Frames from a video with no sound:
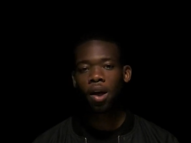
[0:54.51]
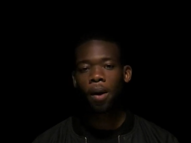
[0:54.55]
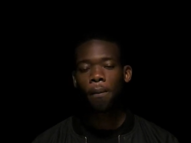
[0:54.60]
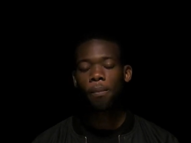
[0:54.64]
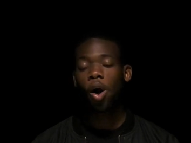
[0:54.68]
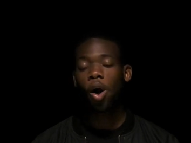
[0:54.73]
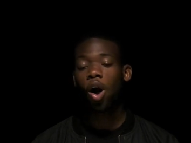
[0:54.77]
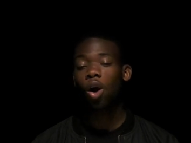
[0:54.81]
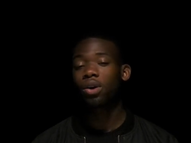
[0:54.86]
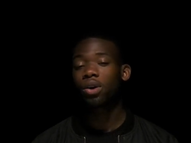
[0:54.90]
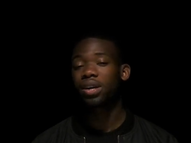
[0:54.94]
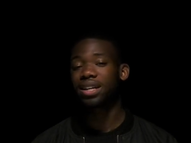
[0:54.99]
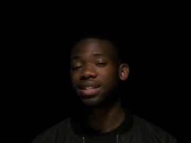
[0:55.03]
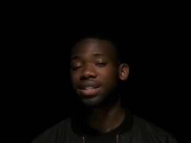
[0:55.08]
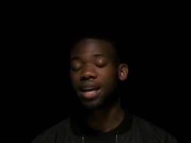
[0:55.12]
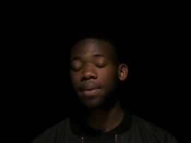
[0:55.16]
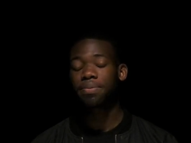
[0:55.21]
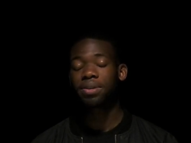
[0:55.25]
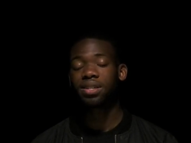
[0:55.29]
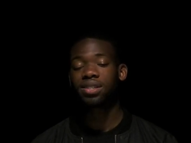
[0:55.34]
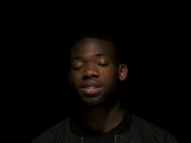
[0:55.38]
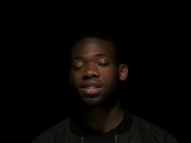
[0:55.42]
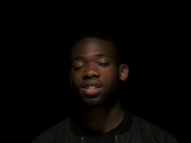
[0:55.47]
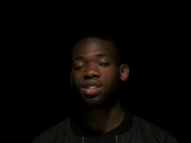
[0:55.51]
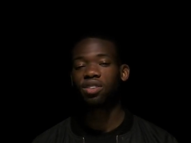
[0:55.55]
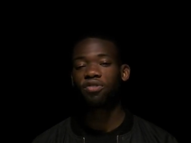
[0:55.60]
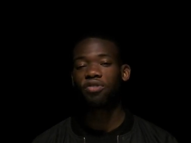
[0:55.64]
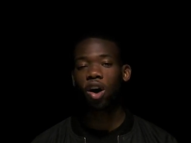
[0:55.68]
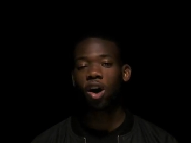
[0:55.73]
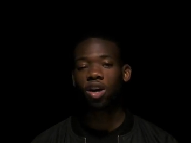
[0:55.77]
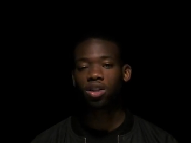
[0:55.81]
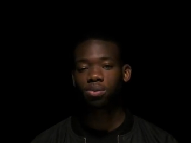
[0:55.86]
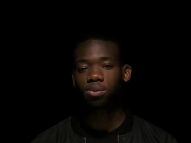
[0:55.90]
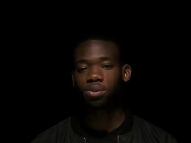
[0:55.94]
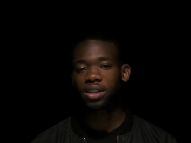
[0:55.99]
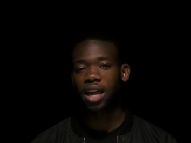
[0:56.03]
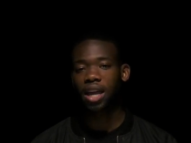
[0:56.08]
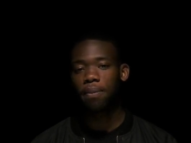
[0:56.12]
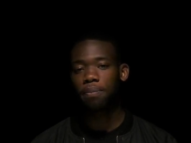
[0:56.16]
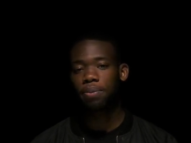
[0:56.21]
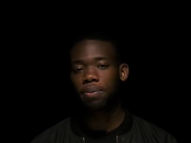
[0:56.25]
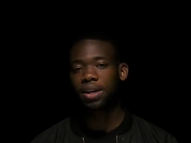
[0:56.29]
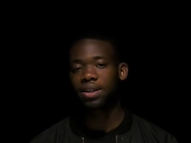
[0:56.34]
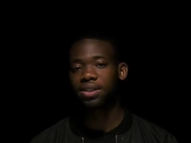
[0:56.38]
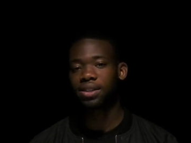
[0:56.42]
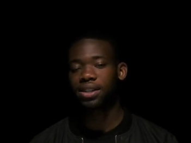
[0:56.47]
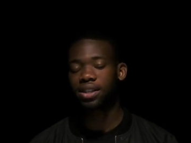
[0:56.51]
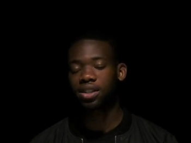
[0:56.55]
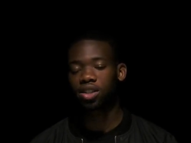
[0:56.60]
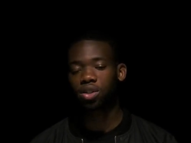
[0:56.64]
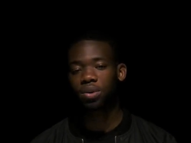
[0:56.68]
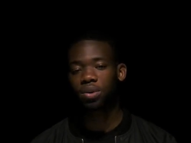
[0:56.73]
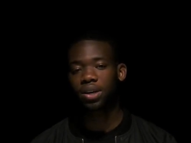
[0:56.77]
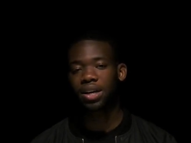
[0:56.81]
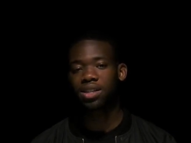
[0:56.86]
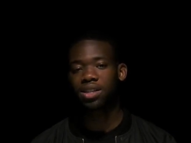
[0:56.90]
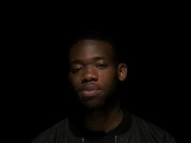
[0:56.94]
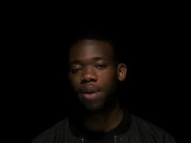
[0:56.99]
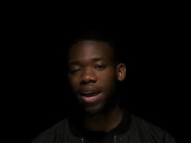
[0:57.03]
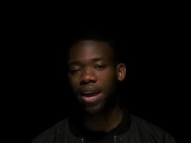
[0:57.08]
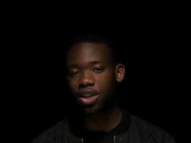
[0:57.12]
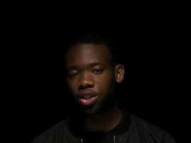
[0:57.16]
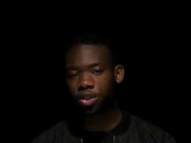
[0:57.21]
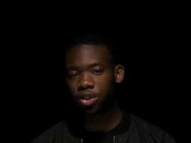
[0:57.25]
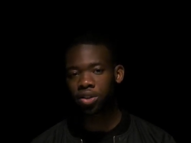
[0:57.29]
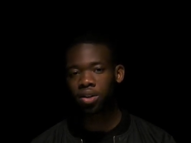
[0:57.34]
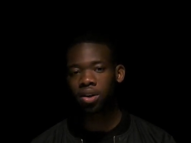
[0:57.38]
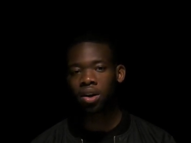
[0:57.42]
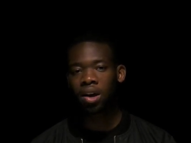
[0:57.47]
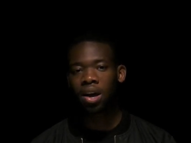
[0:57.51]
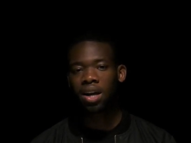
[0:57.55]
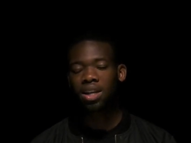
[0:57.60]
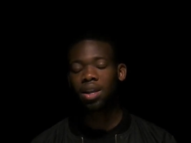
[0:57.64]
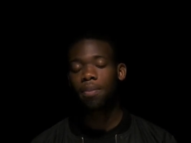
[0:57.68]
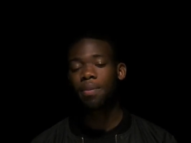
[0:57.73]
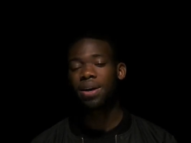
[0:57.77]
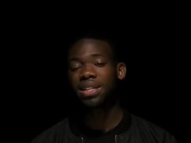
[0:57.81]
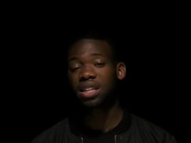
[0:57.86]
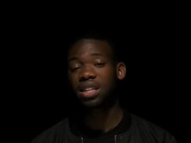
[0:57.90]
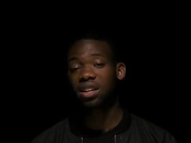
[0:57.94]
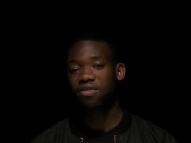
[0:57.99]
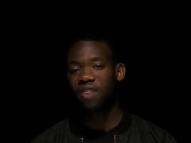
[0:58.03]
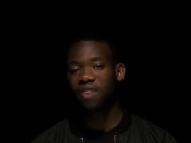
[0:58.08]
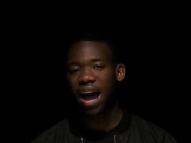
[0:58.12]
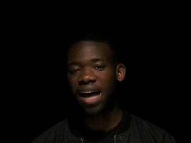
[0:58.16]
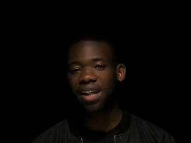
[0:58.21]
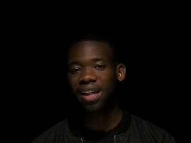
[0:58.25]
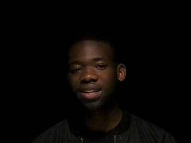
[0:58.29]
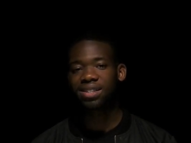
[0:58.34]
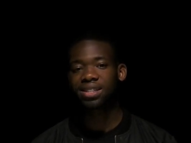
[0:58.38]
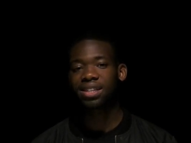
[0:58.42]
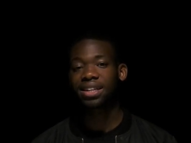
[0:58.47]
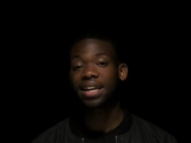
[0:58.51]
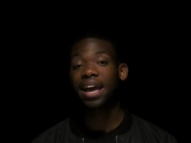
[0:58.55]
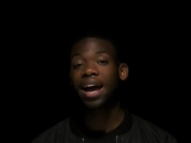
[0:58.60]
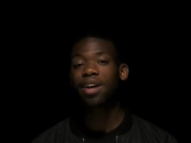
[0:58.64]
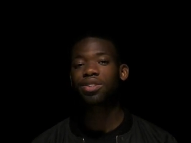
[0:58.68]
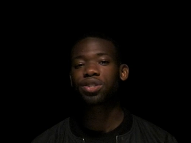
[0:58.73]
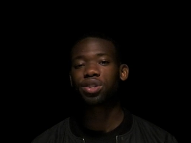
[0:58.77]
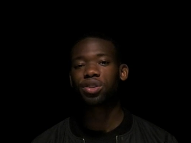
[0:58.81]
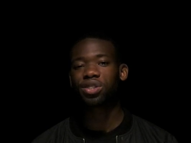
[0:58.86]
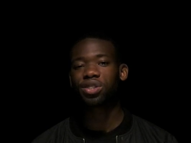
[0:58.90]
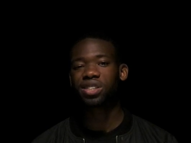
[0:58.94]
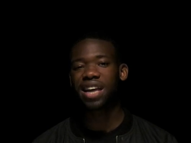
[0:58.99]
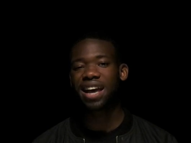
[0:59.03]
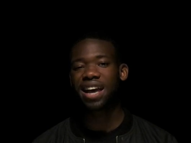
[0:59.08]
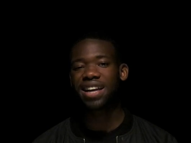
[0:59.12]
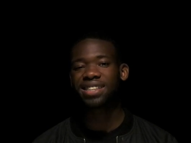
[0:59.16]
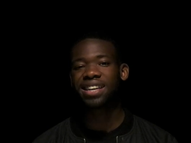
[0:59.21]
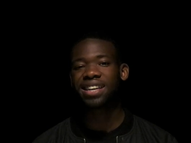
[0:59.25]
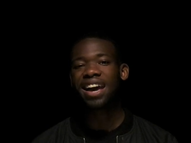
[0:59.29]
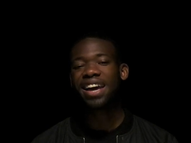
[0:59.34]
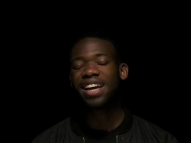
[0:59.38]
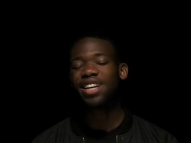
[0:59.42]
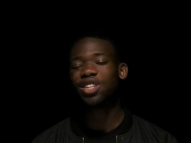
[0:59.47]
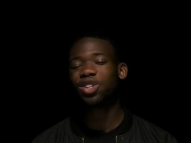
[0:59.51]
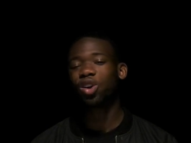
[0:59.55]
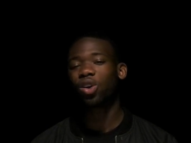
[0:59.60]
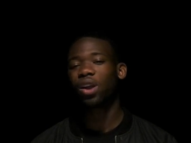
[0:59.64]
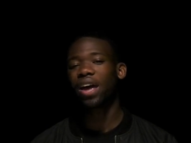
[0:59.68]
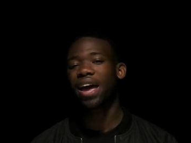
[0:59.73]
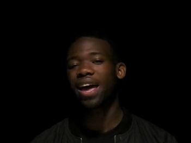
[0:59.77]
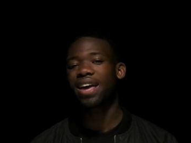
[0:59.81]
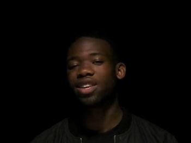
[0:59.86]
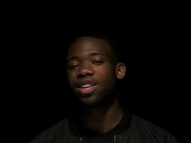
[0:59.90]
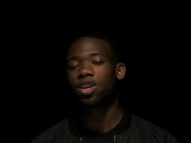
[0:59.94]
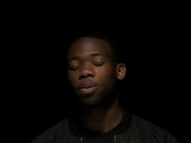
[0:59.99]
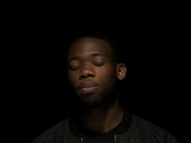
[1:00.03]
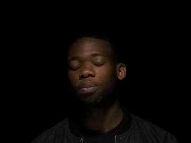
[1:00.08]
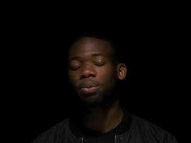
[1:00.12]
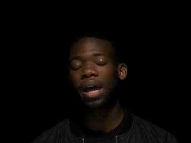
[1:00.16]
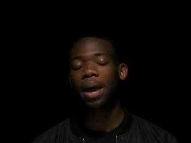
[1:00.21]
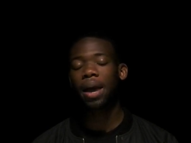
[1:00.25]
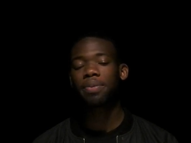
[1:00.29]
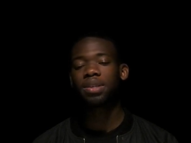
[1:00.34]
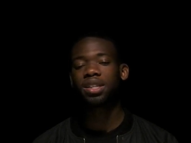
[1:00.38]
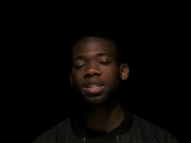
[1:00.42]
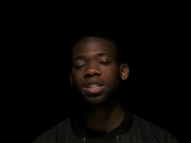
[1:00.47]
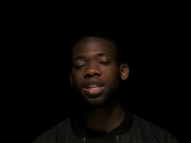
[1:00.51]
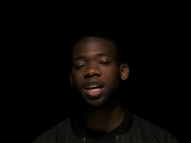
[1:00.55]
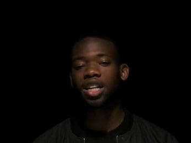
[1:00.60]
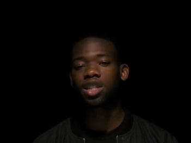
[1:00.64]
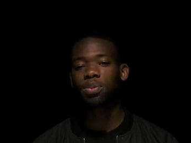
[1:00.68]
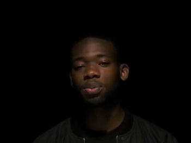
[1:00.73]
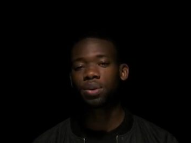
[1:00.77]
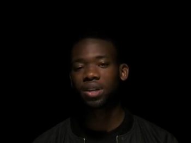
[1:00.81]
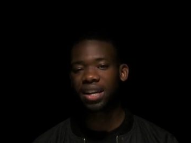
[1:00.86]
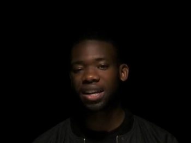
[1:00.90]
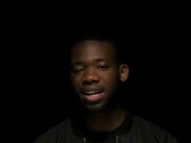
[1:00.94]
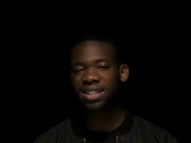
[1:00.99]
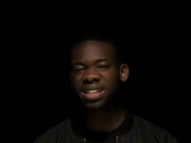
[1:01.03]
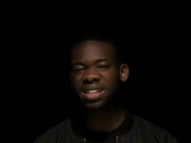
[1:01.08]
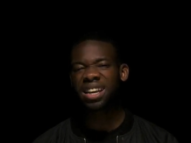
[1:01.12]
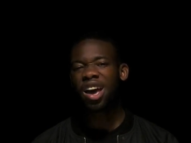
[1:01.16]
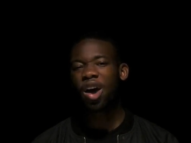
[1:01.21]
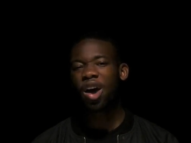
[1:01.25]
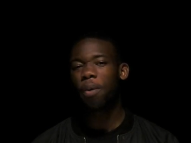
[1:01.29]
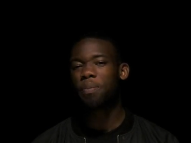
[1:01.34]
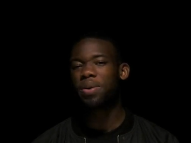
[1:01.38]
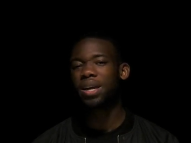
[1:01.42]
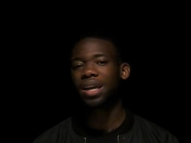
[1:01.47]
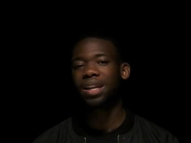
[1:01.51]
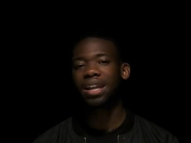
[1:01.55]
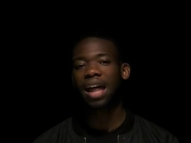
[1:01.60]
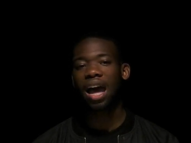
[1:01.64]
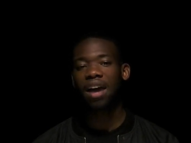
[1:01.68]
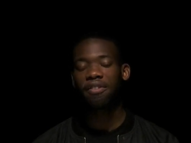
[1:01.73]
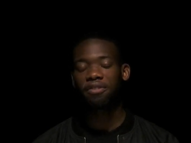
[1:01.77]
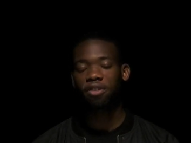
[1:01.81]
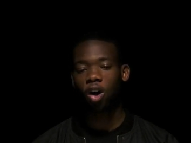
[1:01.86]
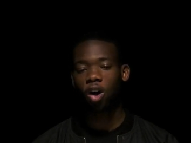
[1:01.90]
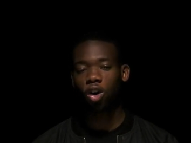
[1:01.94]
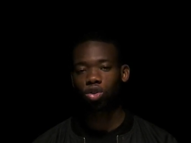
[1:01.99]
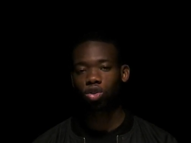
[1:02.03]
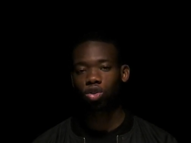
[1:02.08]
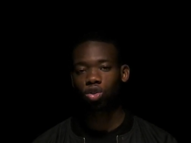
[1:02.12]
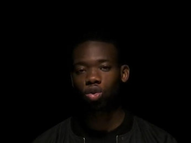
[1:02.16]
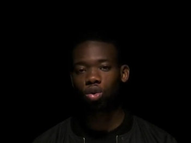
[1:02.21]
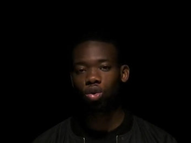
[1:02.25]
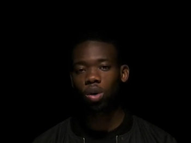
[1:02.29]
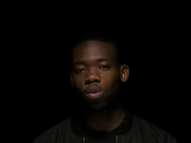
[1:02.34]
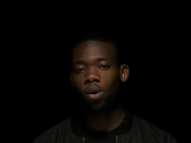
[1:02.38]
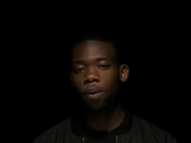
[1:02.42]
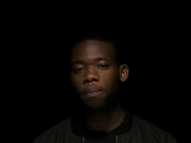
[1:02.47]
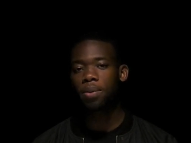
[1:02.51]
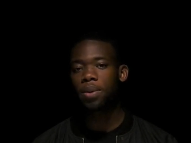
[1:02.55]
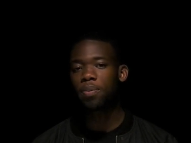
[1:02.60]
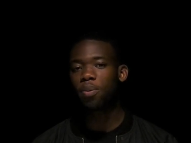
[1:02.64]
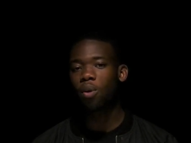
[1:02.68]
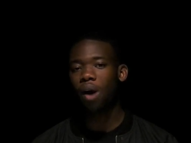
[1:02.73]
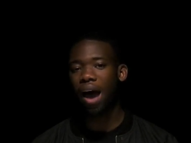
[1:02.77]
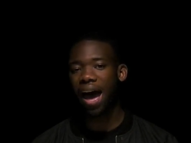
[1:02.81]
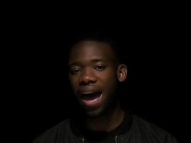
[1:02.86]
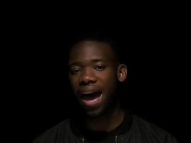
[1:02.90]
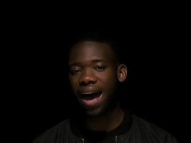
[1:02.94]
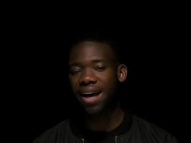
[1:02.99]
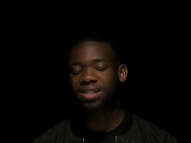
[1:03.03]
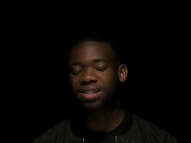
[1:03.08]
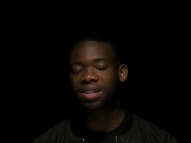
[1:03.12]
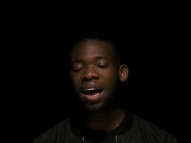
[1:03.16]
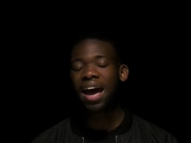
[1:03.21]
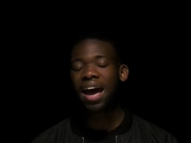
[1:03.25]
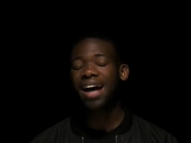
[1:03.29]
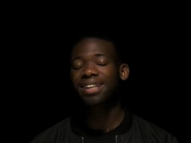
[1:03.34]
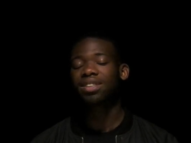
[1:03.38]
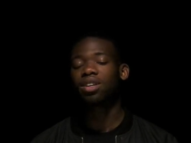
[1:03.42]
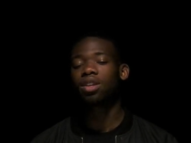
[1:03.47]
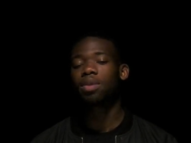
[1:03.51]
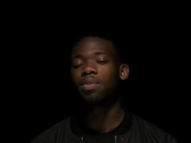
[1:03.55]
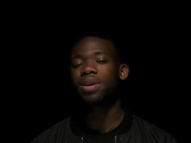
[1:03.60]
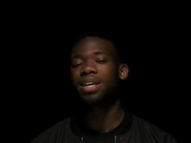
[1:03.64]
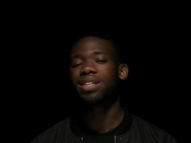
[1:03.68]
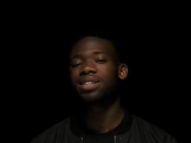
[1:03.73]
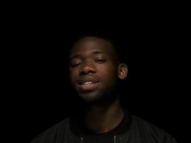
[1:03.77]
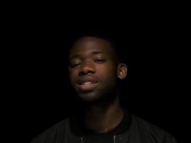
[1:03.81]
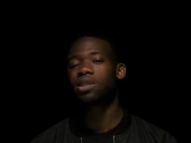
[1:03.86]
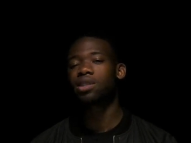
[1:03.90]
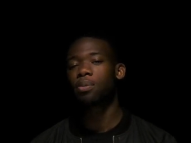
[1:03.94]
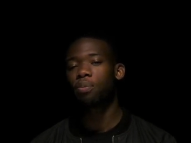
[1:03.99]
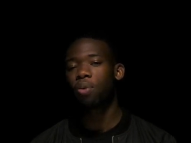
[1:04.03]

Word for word: Priority acceptance at the Folsom State Penitentiary, his major, domestic violence. The counselor says he's on an eight year plan, but the judge predicts he'll be a lifelong student. When people ask, I tell them he attends a